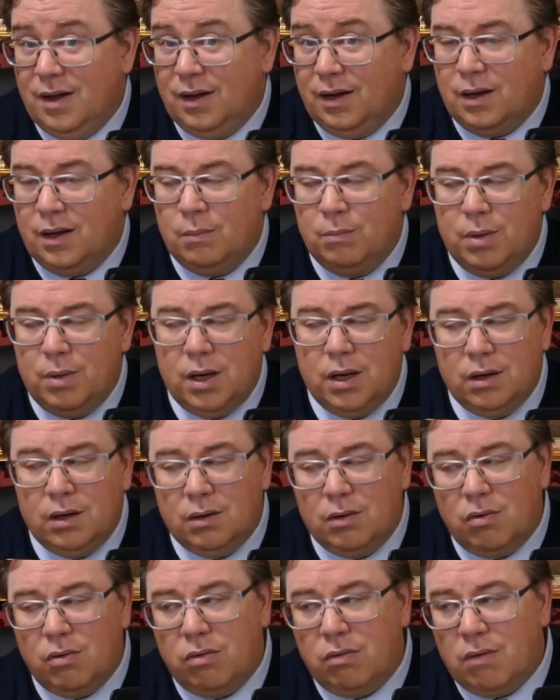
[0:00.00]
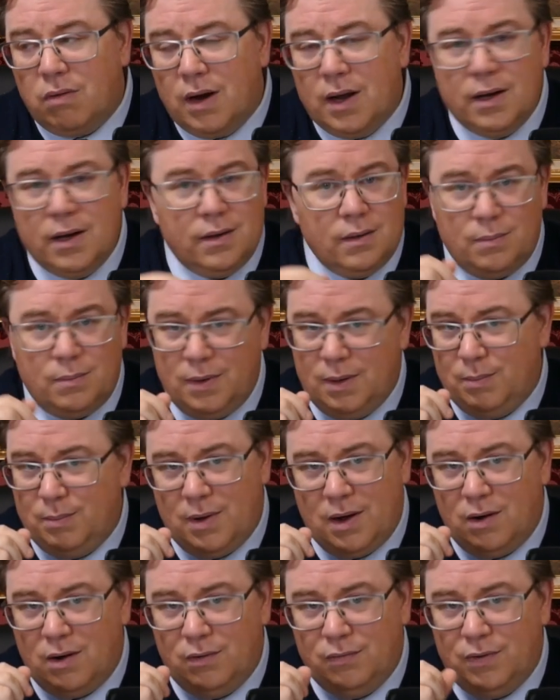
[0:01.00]
can be incredibly
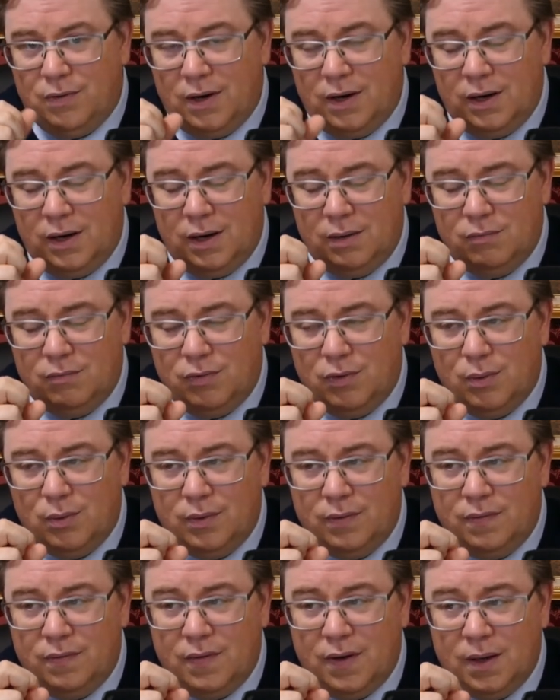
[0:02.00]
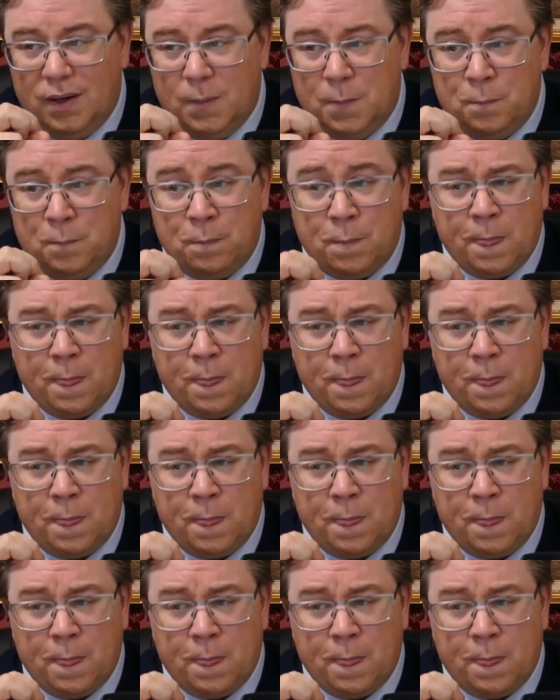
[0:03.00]
powerful in influencing